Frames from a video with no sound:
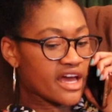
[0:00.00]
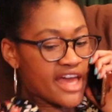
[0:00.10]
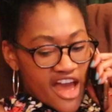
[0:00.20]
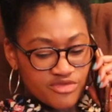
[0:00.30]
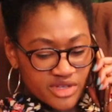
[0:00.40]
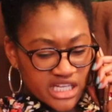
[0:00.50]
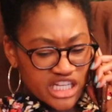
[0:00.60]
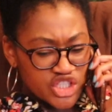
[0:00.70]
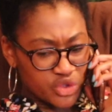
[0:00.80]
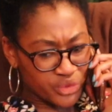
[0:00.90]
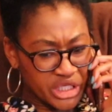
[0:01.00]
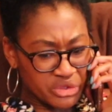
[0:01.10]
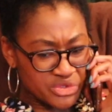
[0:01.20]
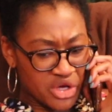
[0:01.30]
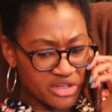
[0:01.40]
I have been eating
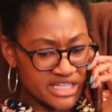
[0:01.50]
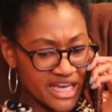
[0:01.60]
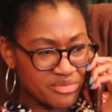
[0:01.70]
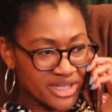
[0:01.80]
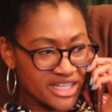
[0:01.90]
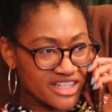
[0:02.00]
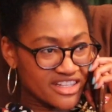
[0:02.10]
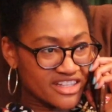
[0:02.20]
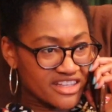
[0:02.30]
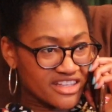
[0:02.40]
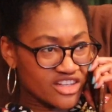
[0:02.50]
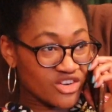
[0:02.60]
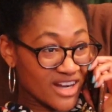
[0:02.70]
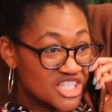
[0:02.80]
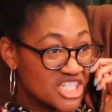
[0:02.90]
Doritos all day, but
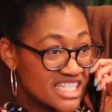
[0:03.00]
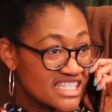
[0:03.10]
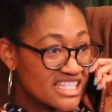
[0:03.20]
crunches?